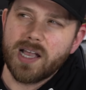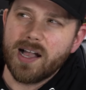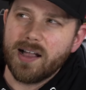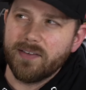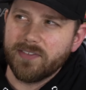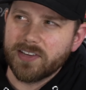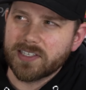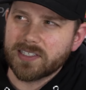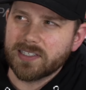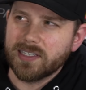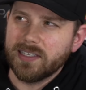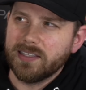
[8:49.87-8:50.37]

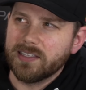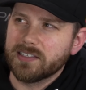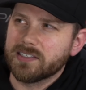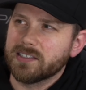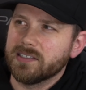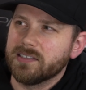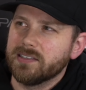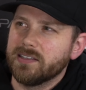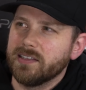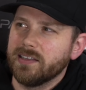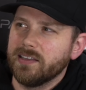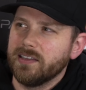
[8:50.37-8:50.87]
Obviously this
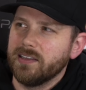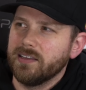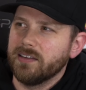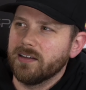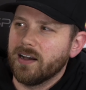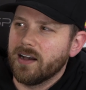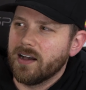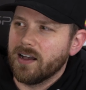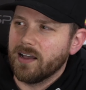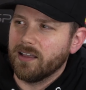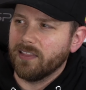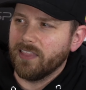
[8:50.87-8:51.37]
is the
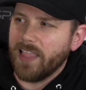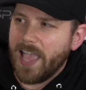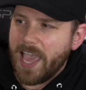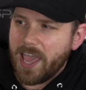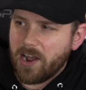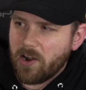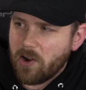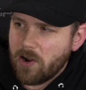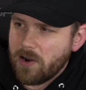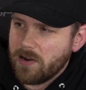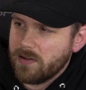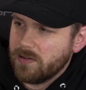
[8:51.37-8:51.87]

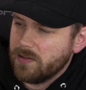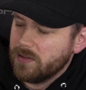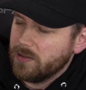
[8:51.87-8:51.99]
latter.